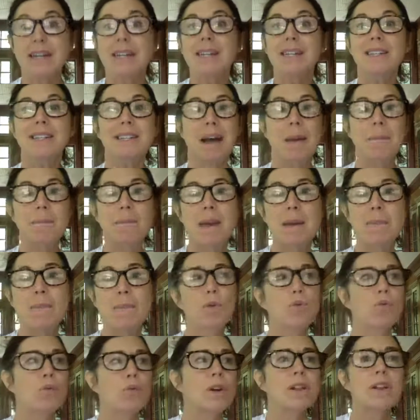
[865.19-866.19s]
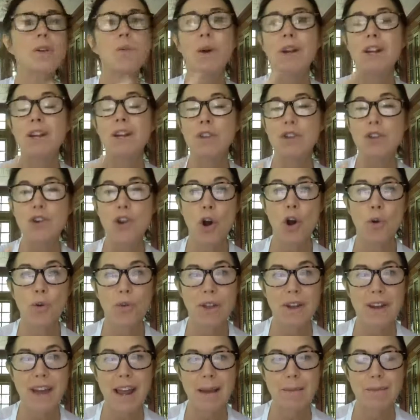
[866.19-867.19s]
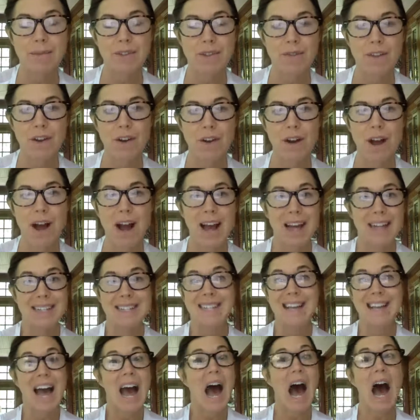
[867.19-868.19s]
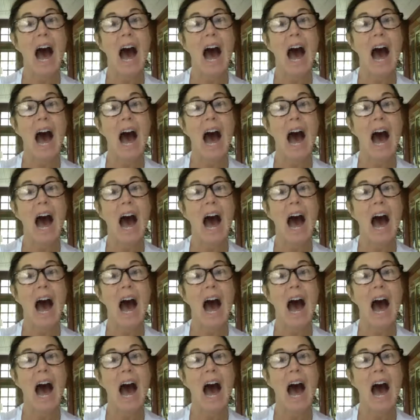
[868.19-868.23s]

Some people really wanted to know the names of their guides.